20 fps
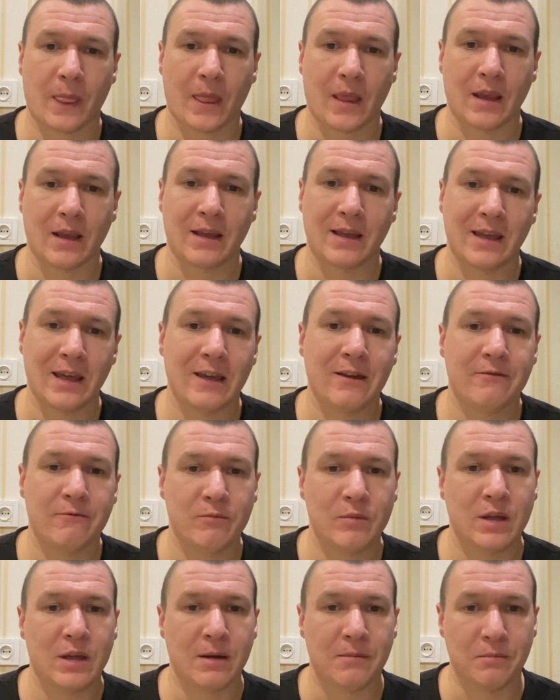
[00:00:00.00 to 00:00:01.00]
gave
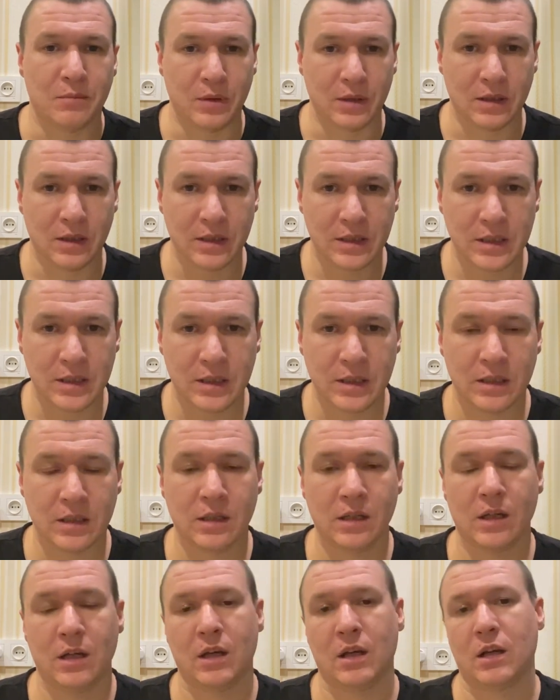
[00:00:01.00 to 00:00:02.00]
me
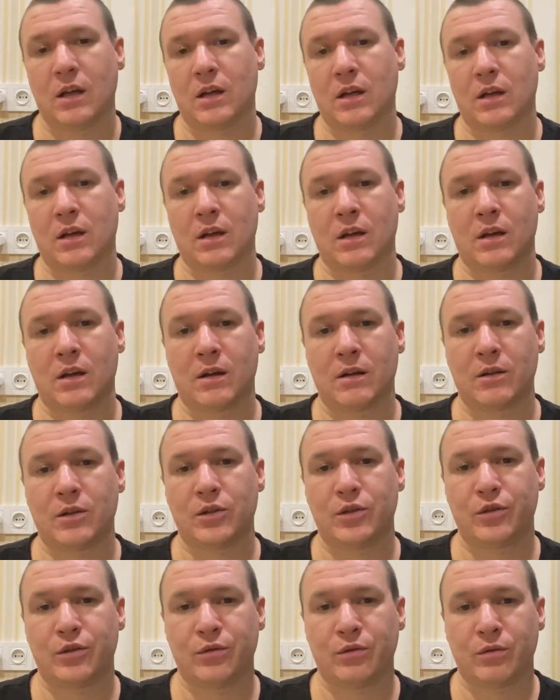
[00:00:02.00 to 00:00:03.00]
ability
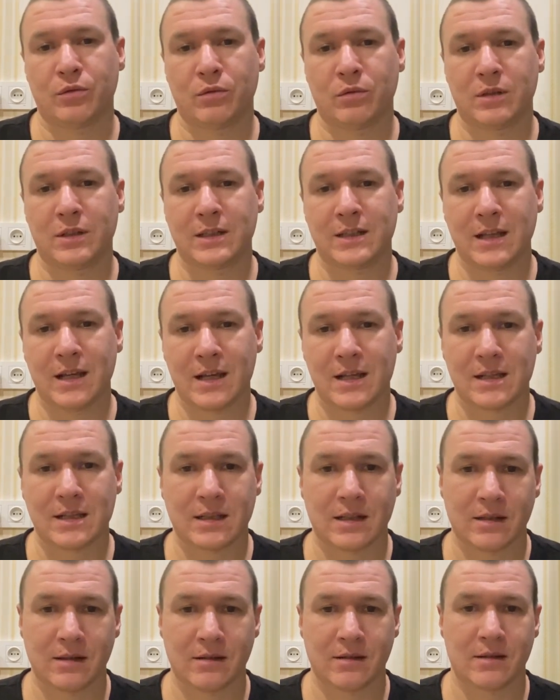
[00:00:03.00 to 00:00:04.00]
to
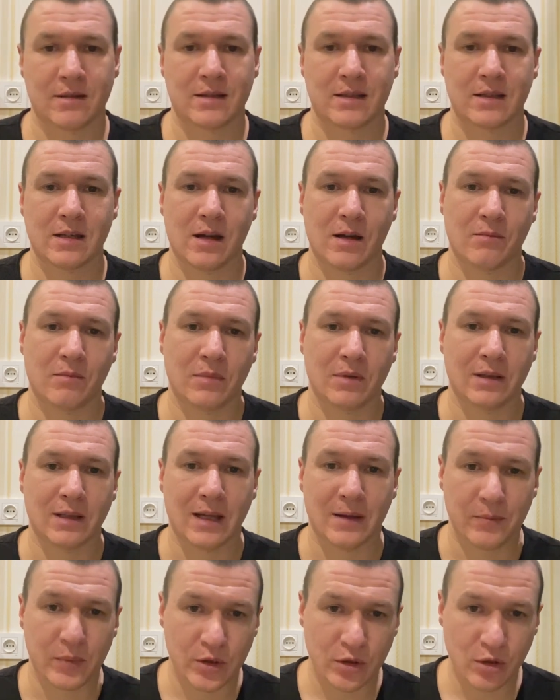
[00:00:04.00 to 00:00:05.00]
test some
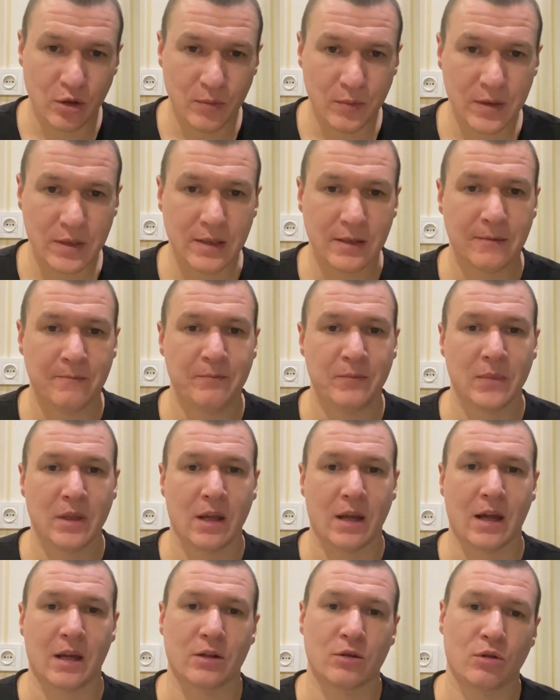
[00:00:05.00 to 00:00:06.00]
laptops.
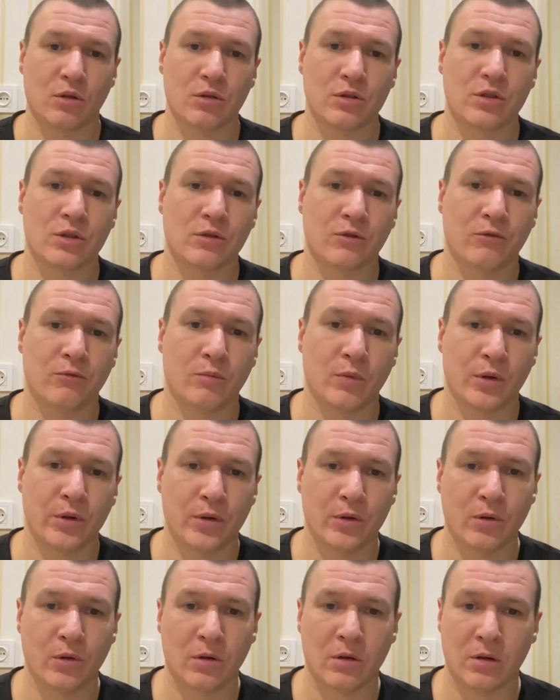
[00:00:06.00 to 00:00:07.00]
And also
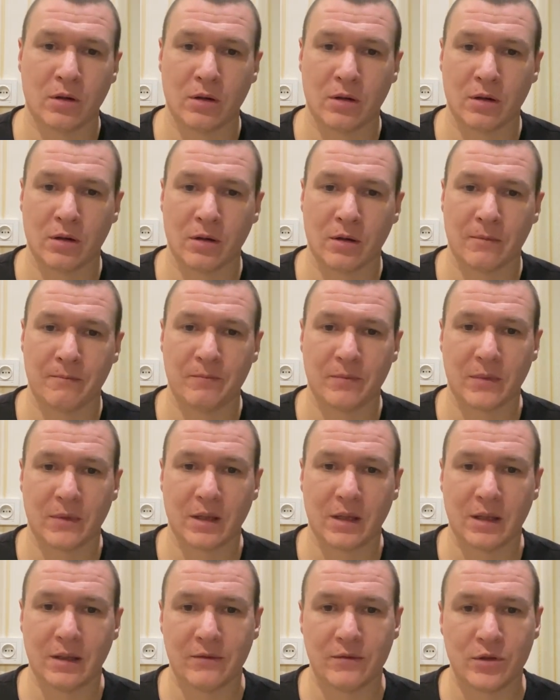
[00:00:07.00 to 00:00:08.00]
Moyo
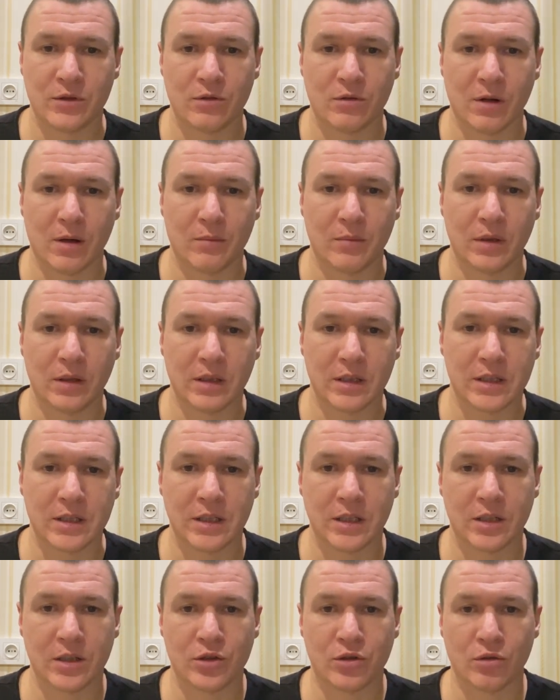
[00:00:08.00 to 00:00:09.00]
gives you
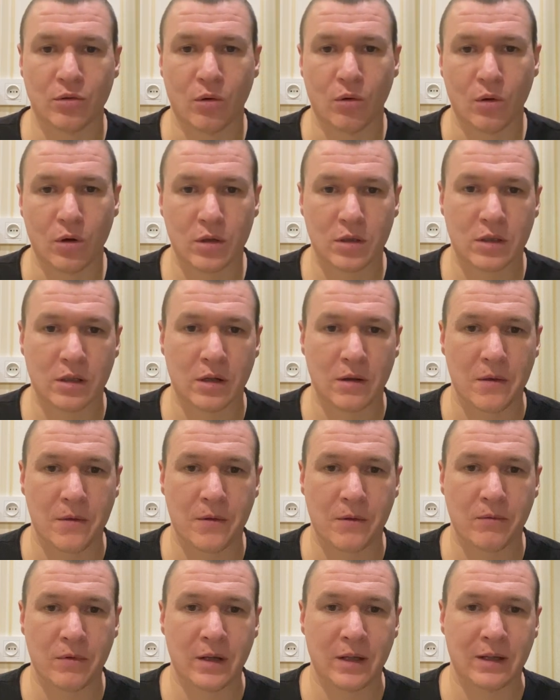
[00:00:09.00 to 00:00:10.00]
ability to order
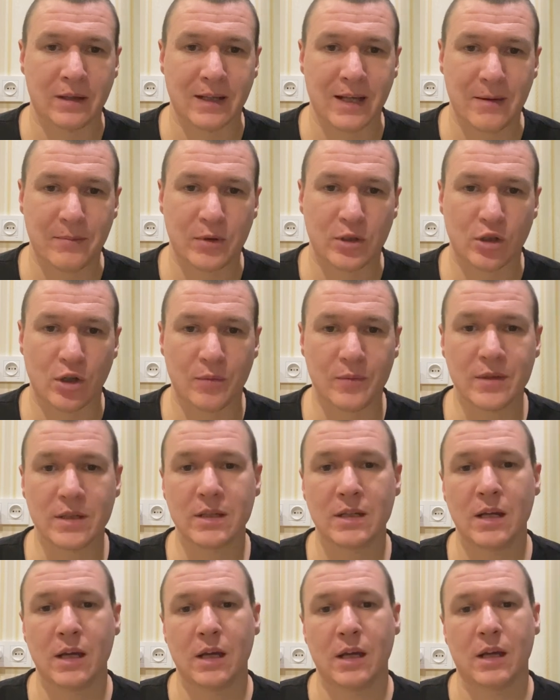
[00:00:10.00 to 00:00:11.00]
3
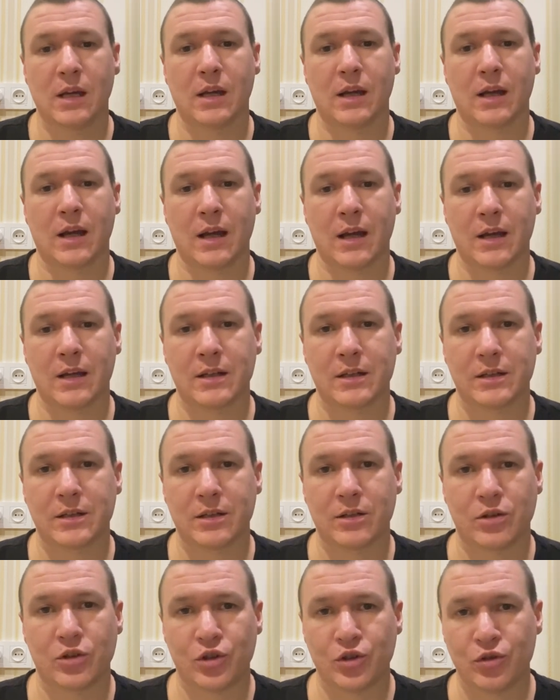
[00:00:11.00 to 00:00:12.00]
laptops and
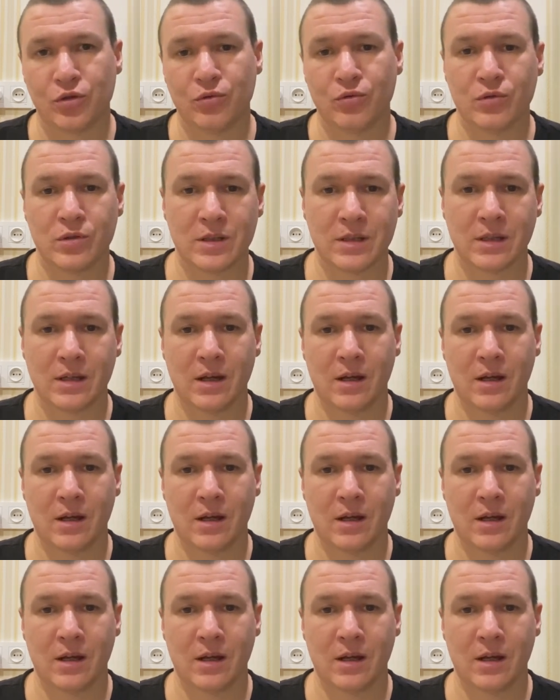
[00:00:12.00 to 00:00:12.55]
choose